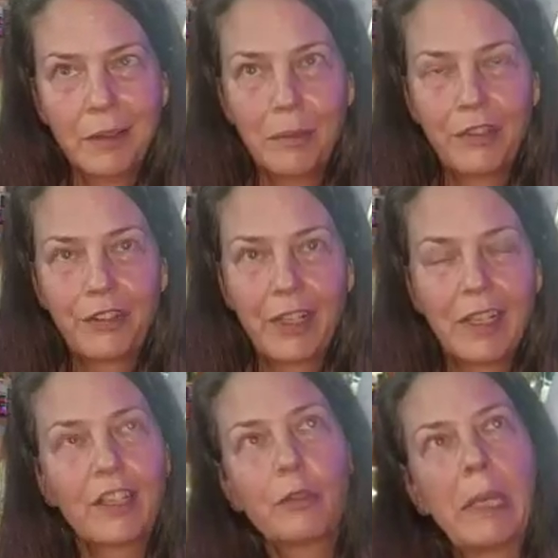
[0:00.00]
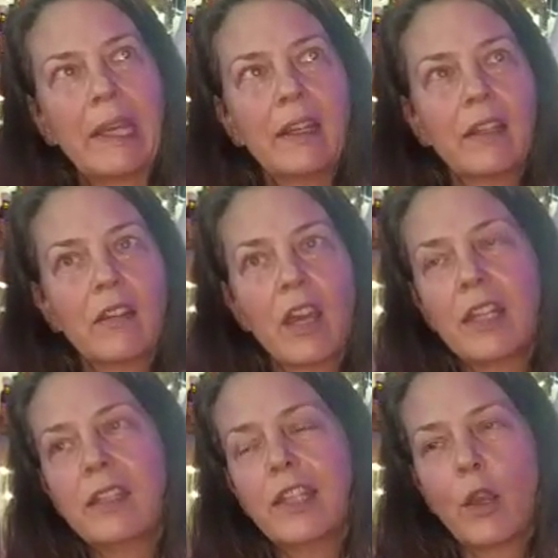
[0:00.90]
mistakes, but they're
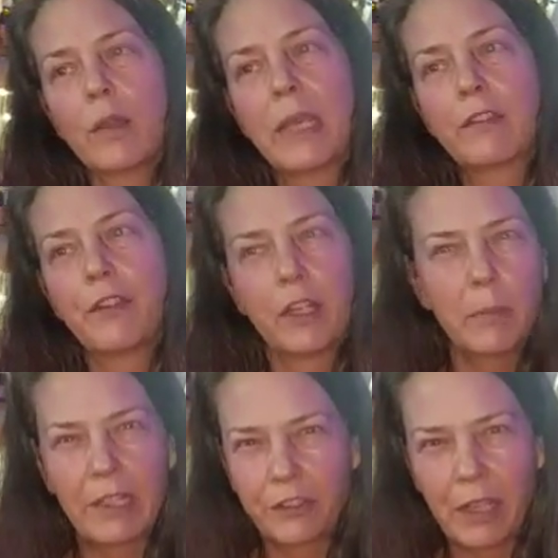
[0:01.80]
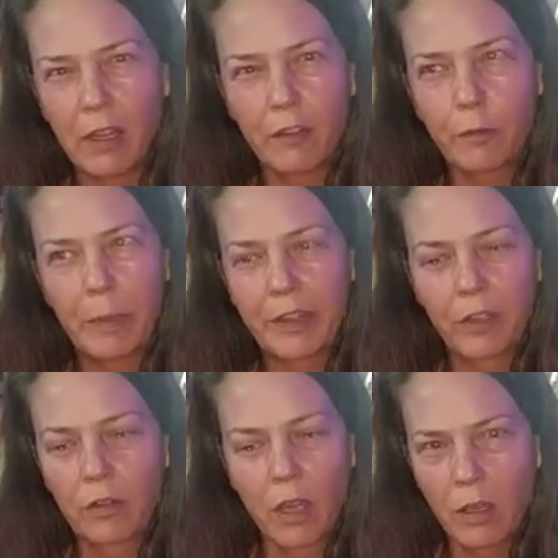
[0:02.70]
not, you know, I make fun of myself, but
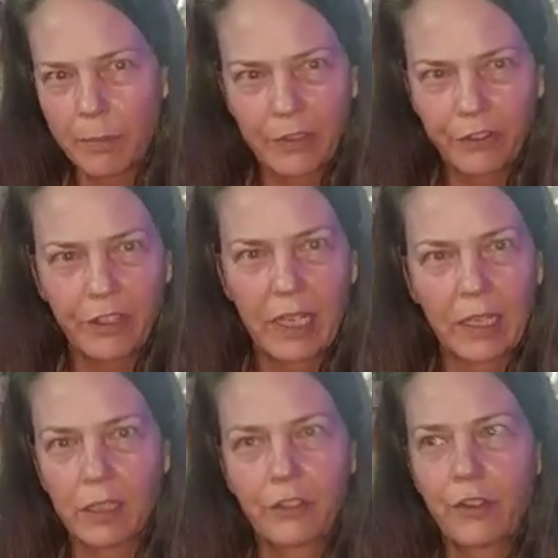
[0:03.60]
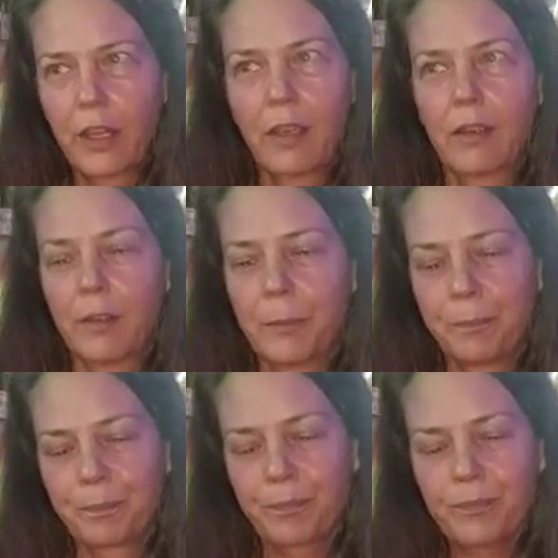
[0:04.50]
they're not mistakes. They're,
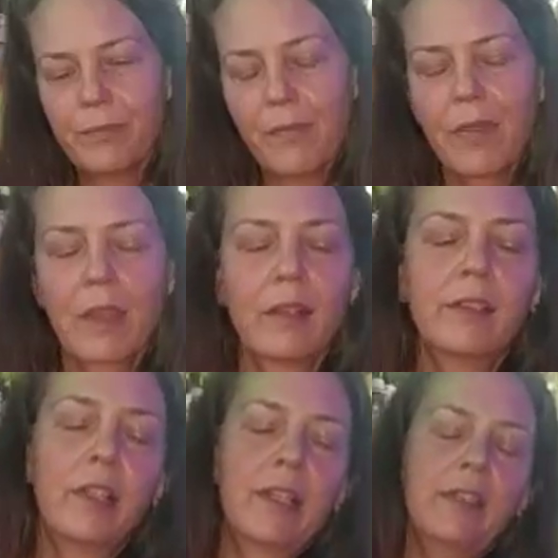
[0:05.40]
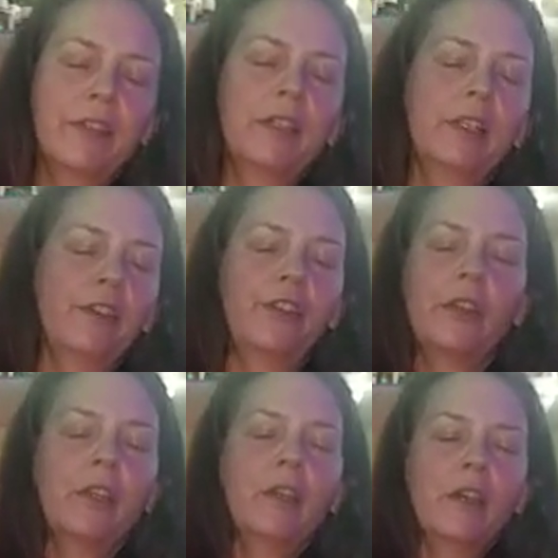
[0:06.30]
look, even these,
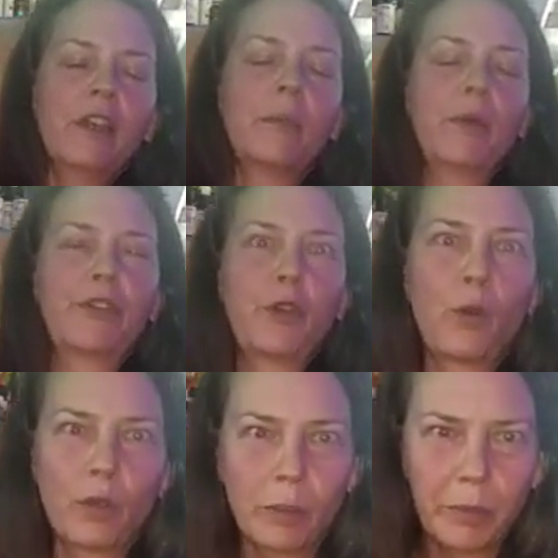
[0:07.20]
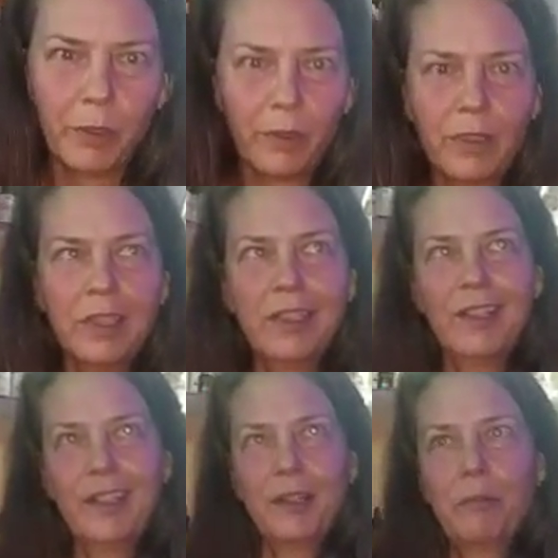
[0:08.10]
the most horrible
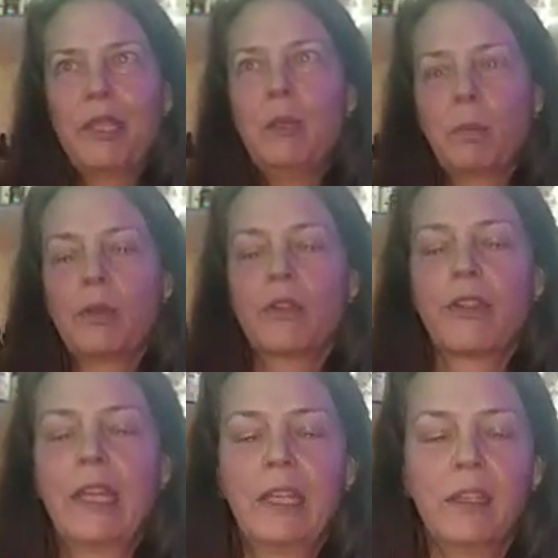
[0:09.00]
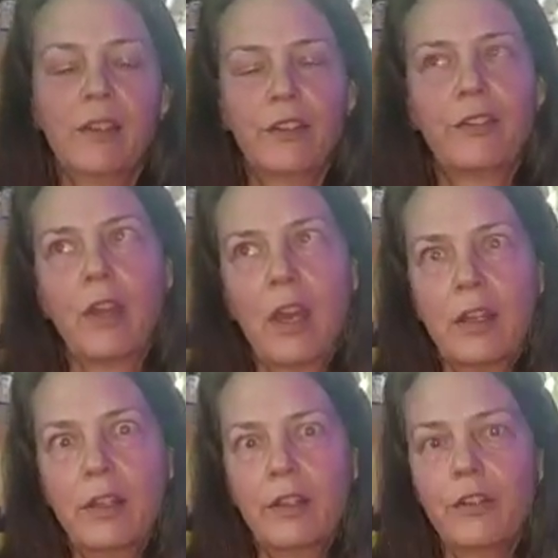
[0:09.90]
people or things
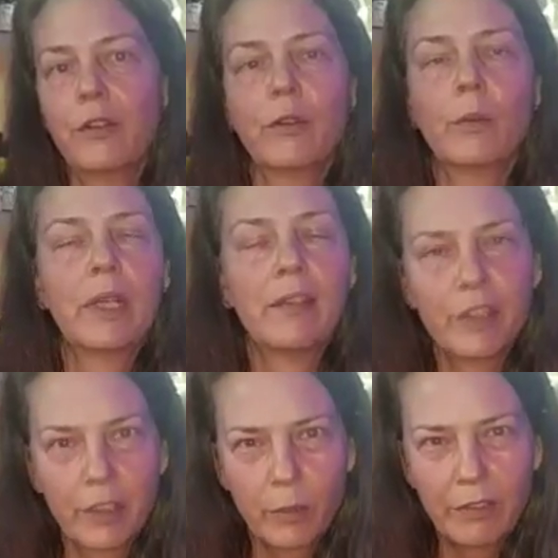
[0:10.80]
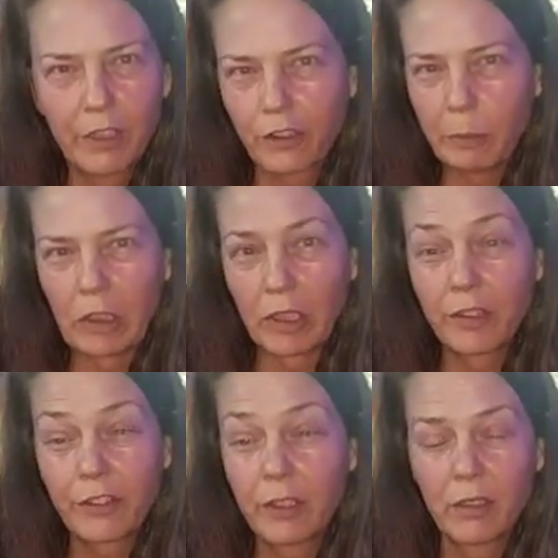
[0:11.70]
done or whatever that we've
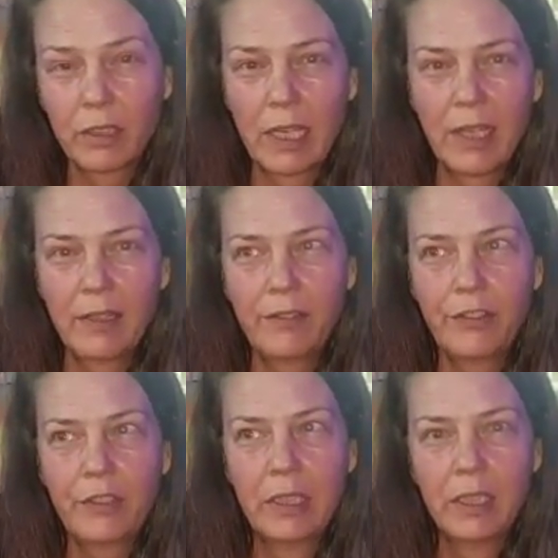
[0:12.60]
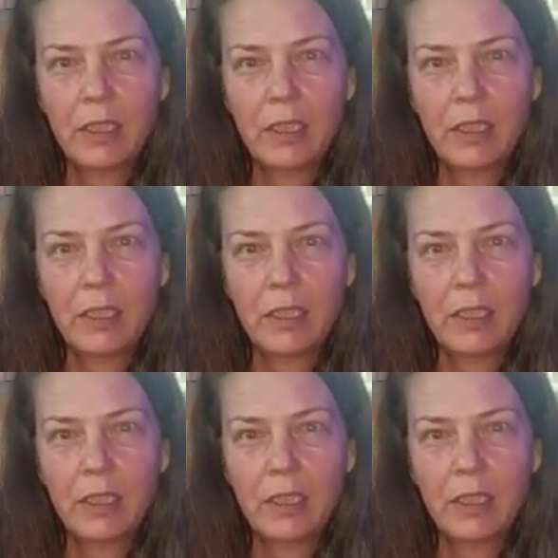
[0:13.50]
experienced in our lives.